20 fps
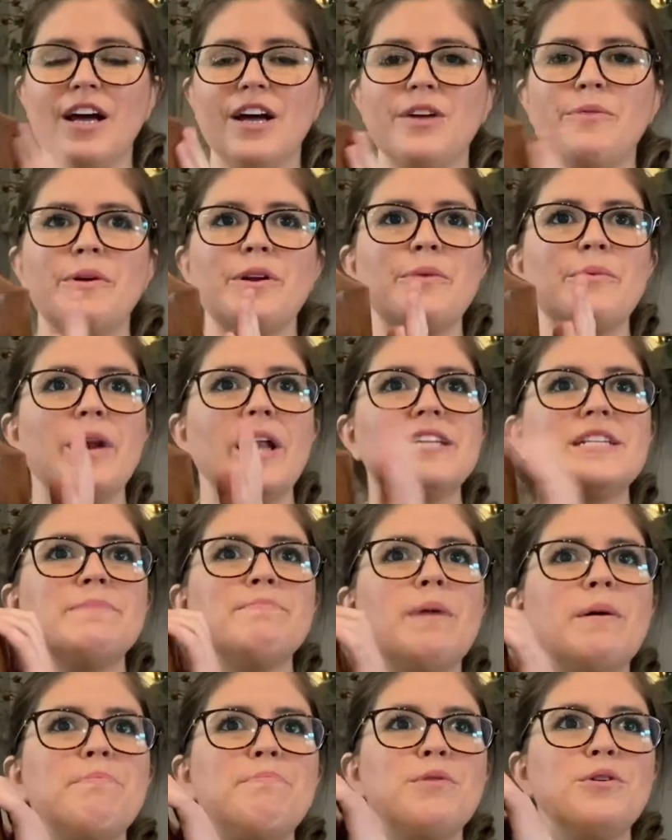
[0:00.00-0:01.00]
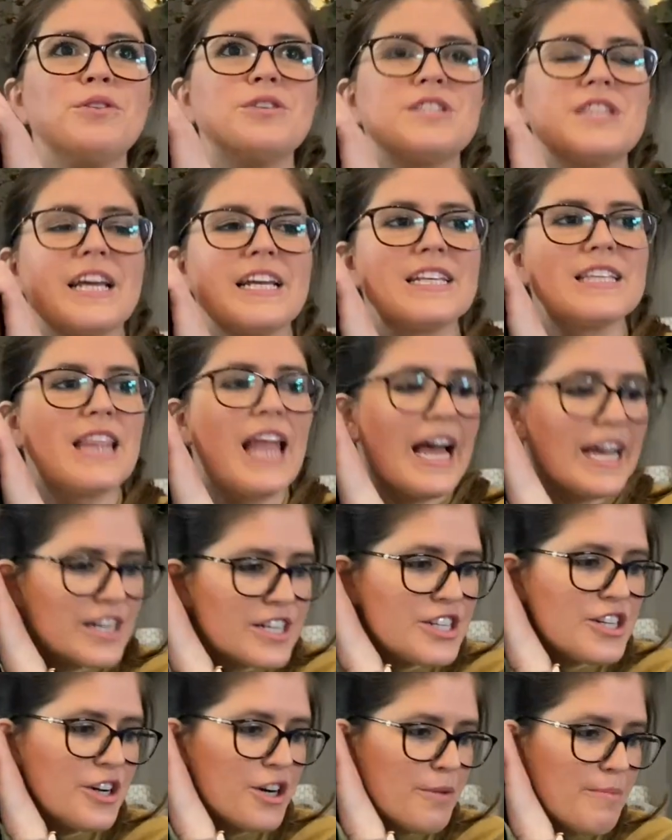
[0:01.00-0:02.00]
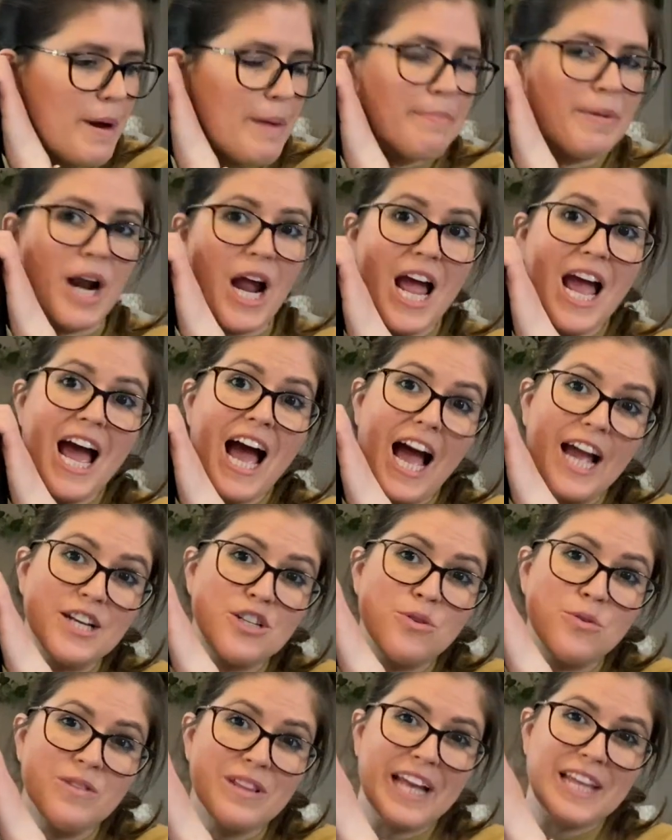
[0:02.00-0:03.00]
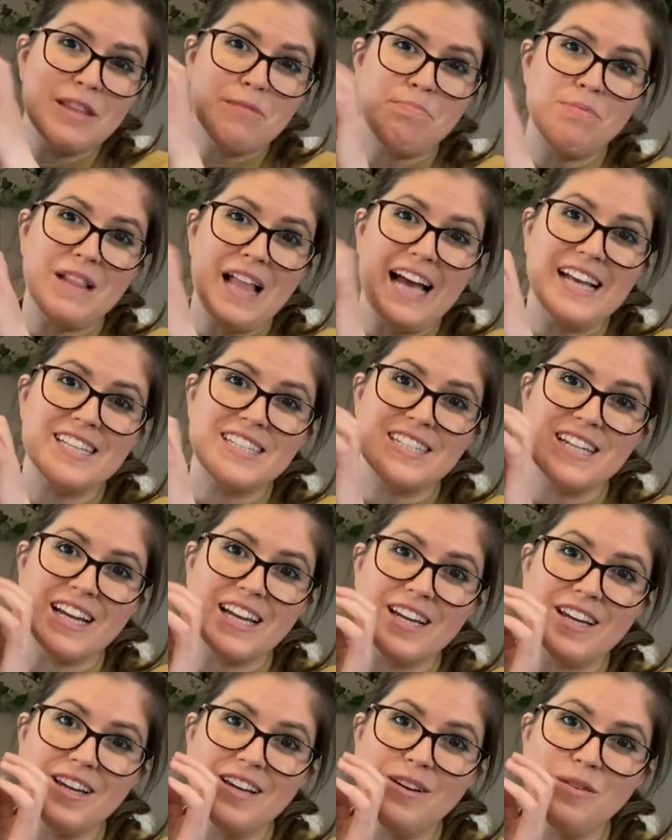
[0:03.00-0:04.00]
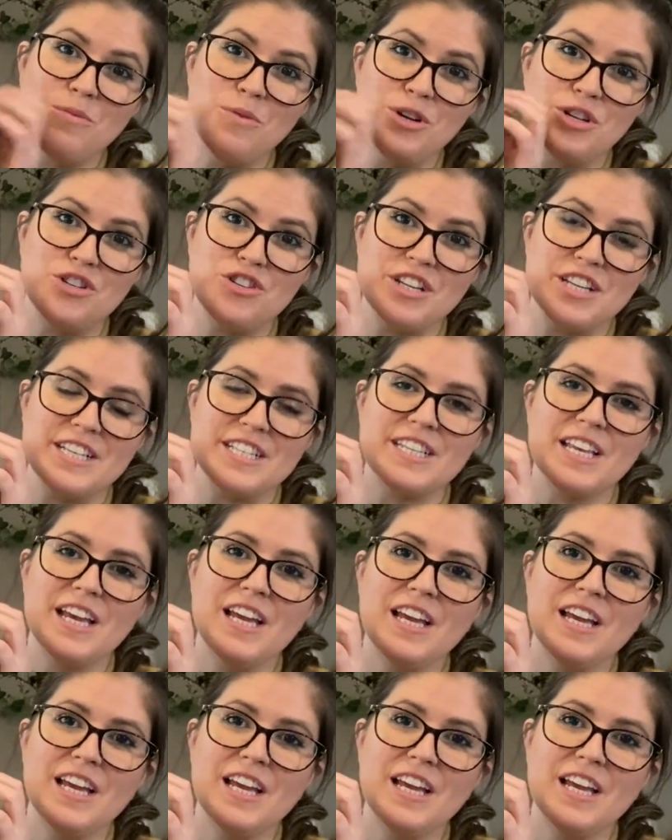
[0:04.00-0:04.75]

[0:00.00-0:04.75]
when I did my boots thing last year, remember, I don't like the plastic wood trees,